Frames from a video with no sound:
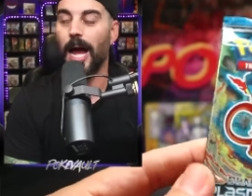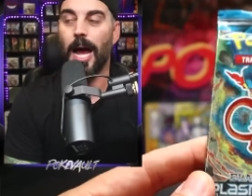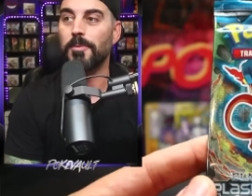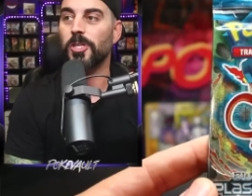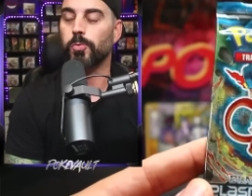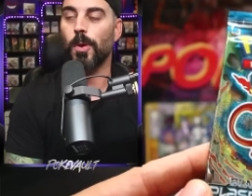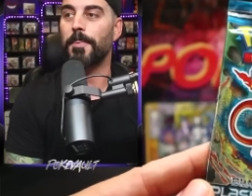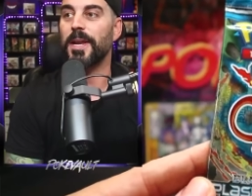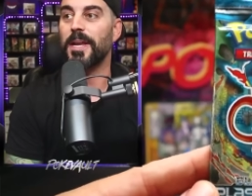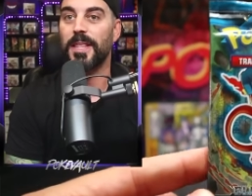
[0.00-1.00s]
I, I'm just
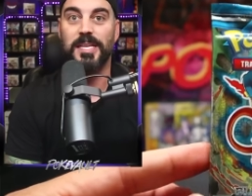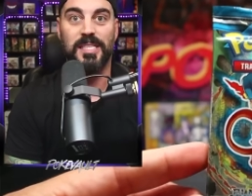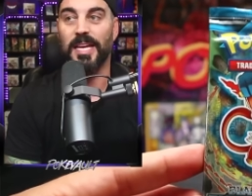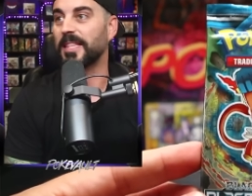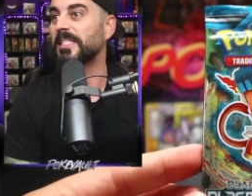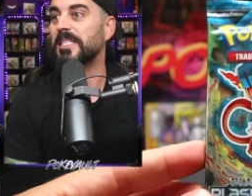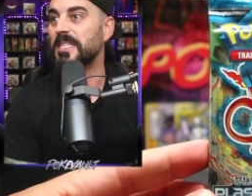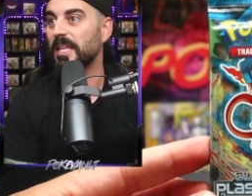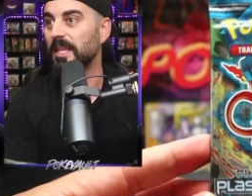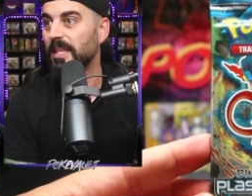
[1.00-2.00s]
whipping into this like this is
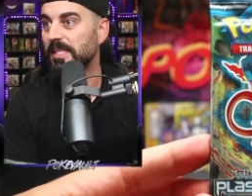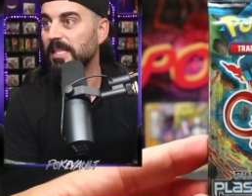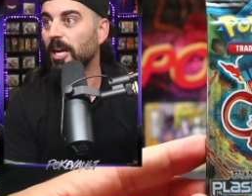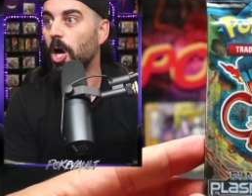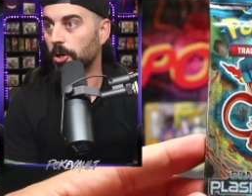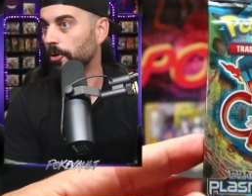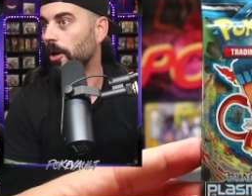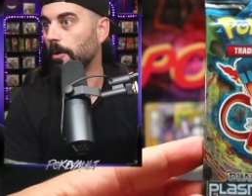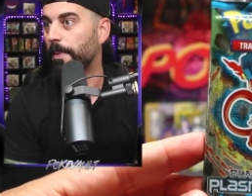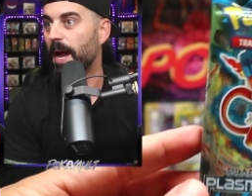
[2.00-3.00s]
nothing. This is like a one hundred
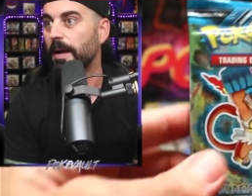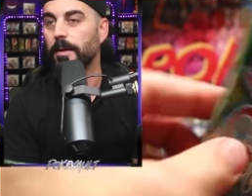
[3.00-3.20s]
dollar pack.